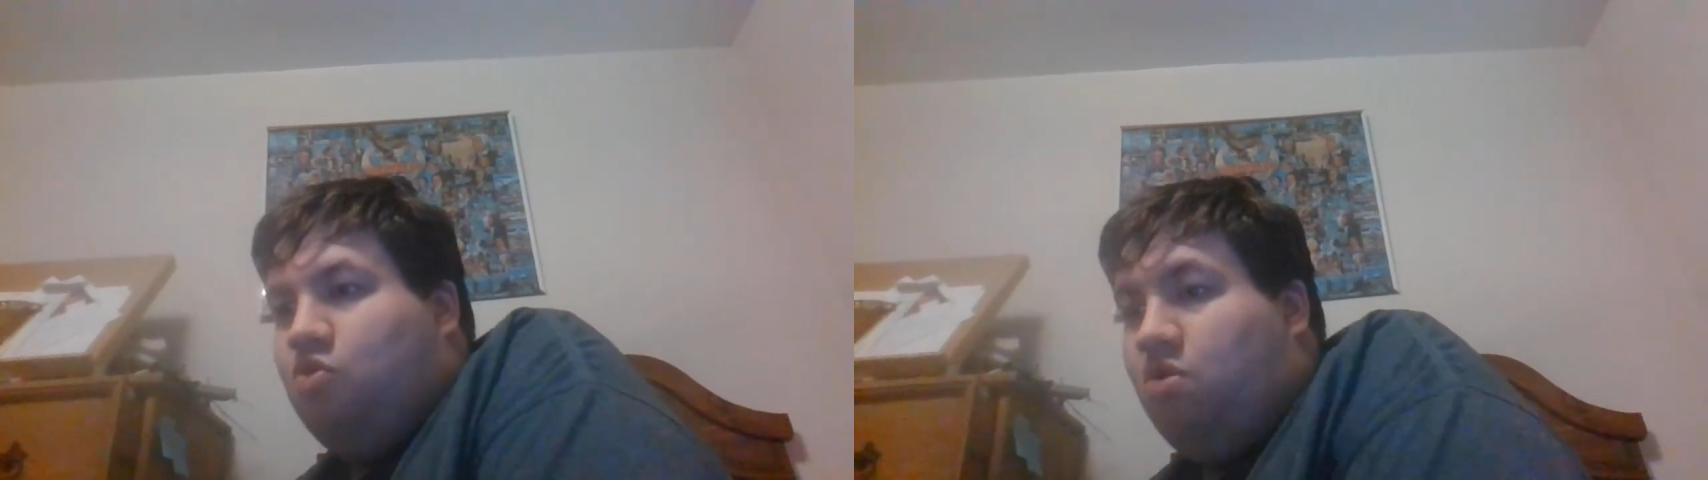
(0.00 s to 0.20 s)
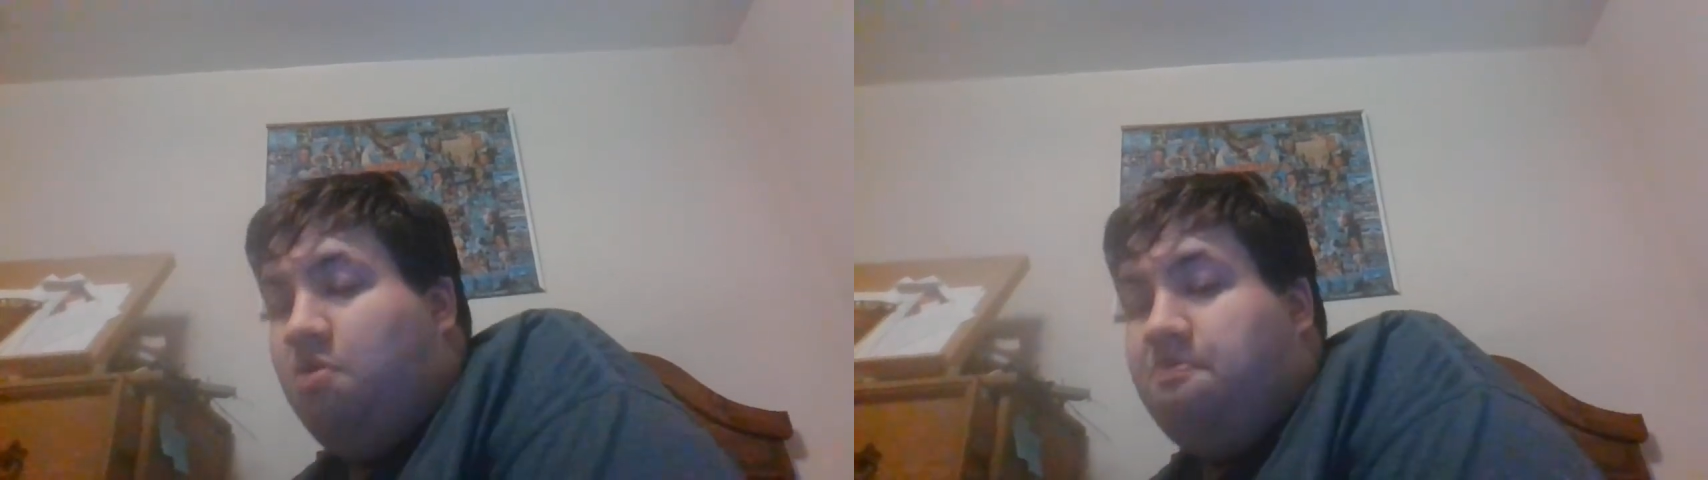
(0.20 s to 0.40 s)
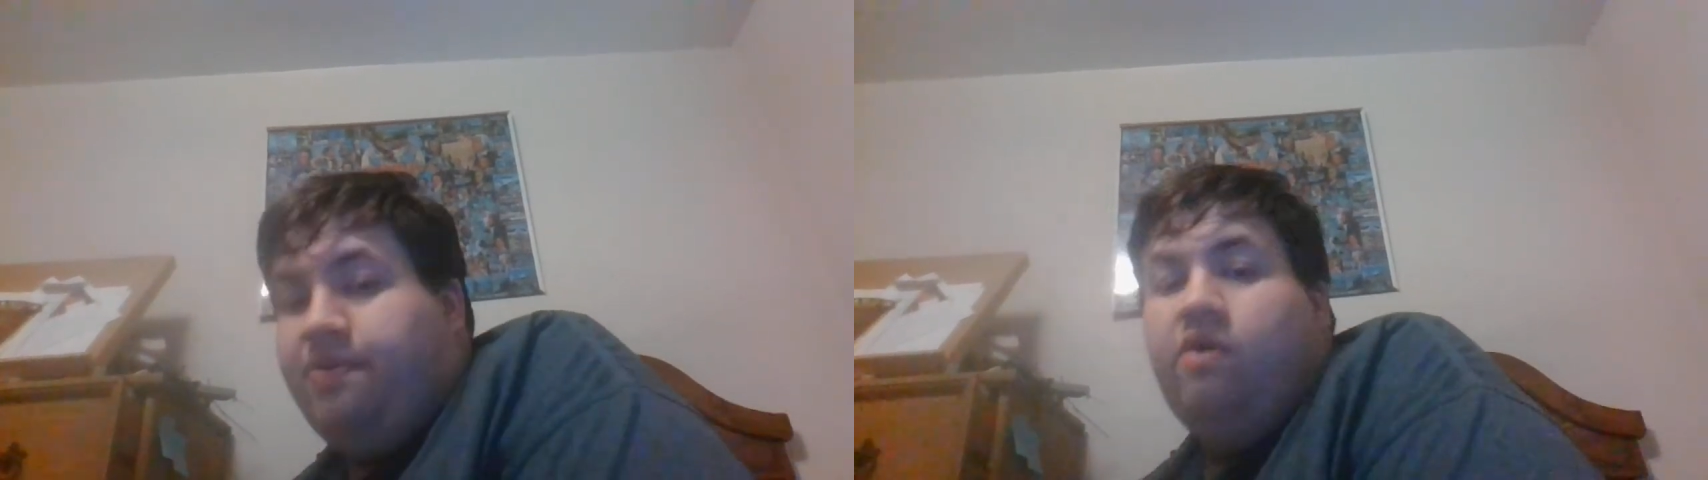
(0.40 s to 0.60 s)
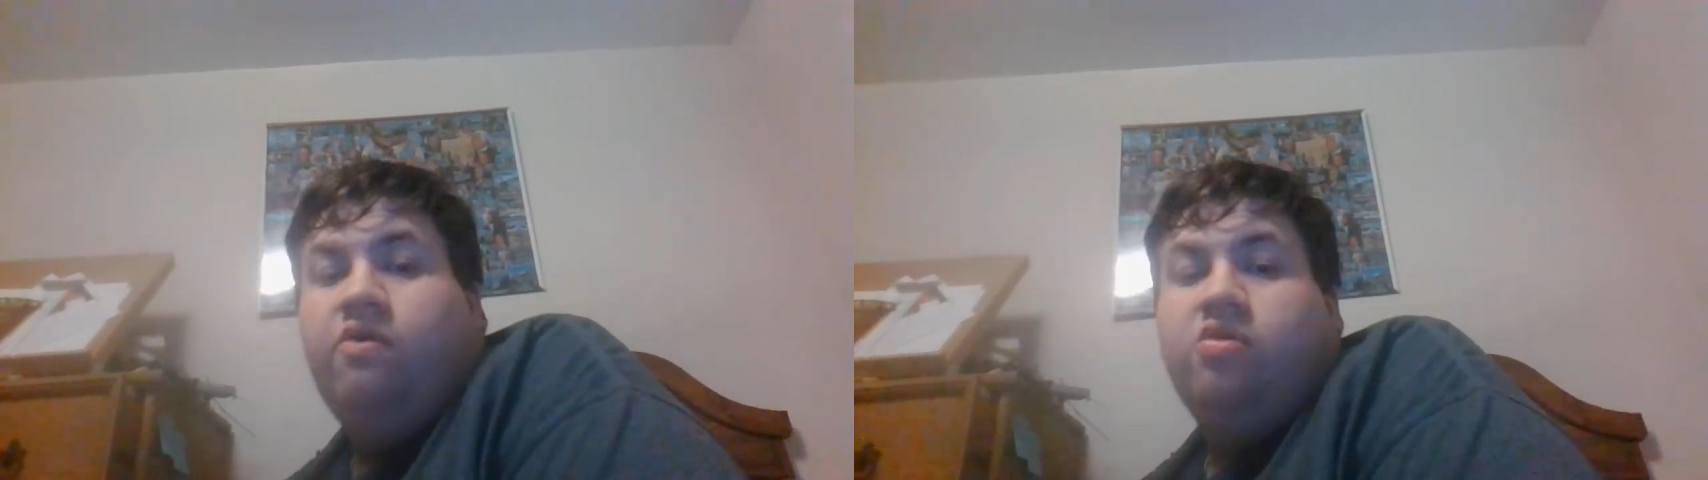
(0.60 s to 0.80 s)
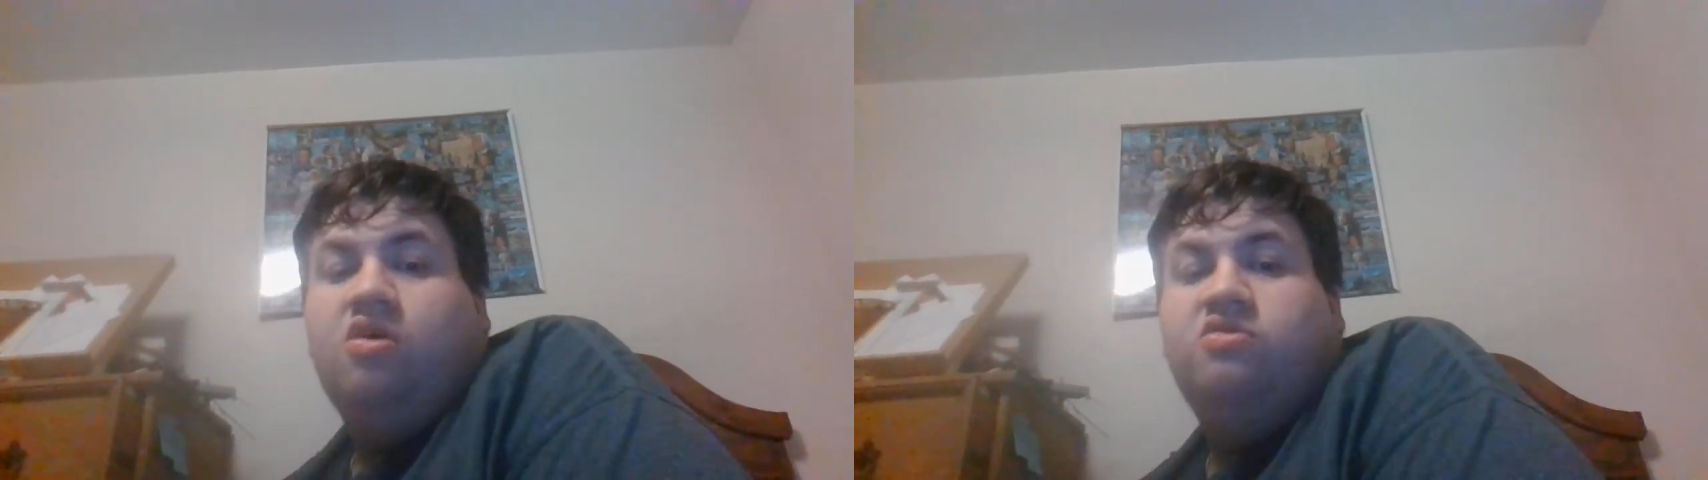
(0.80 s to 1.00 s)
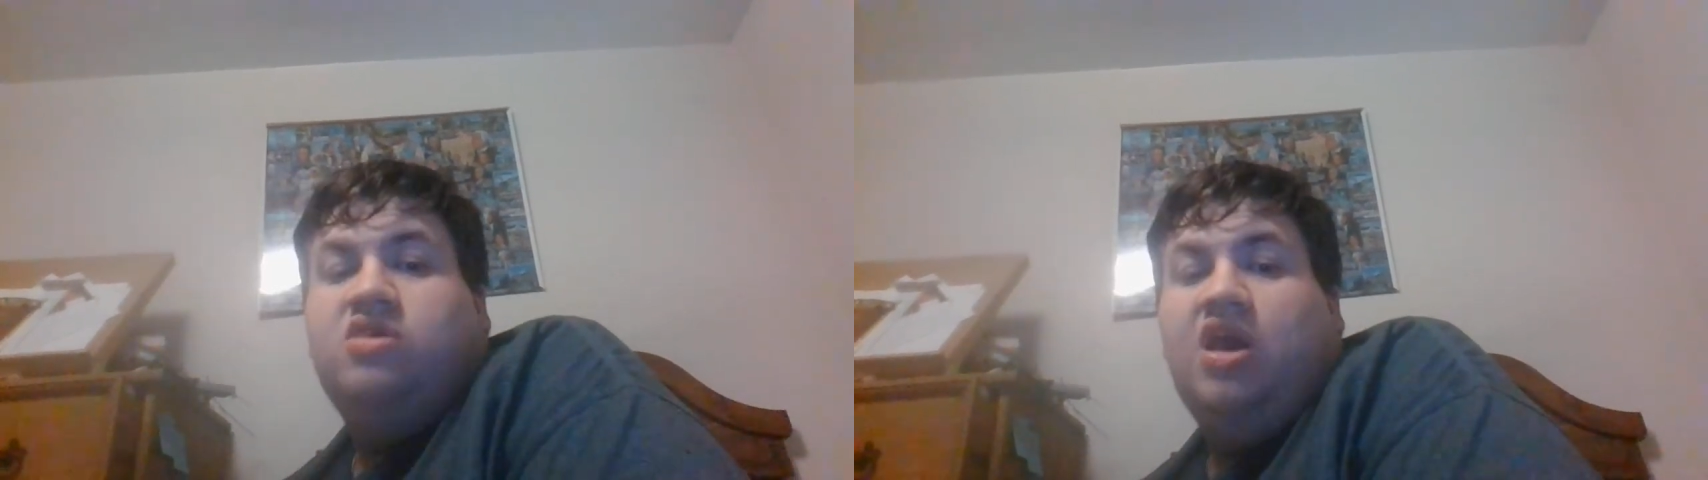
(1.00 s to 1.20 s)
rebuke those